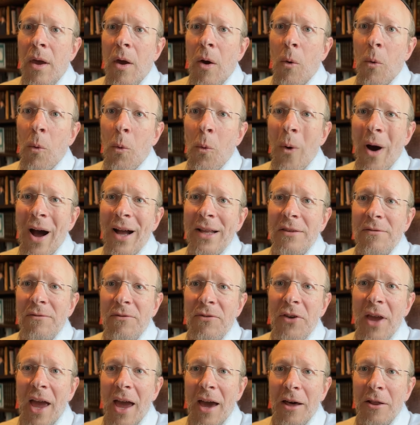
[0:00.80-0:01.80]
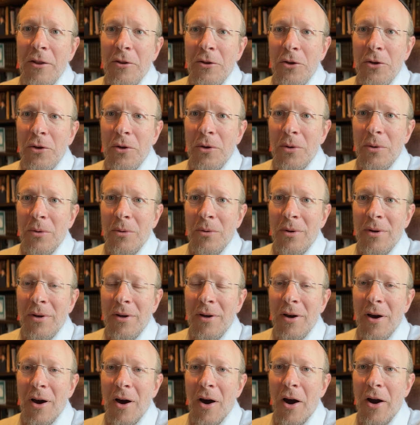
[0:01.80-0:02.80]
what value
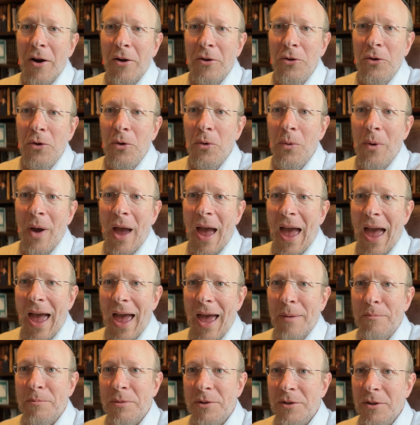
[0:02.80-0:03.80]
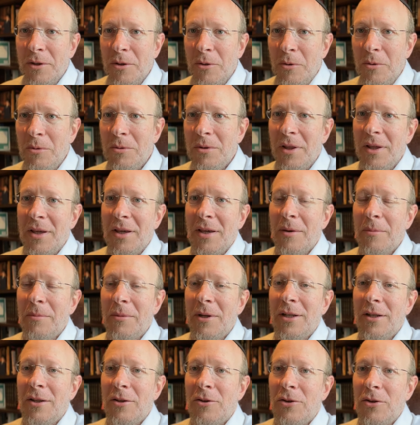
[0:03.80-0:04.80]
are you absolutely
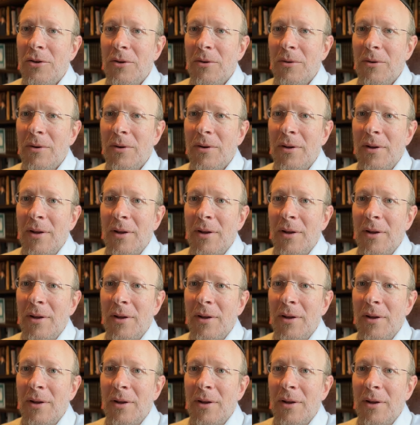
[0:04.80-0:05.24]
committed to?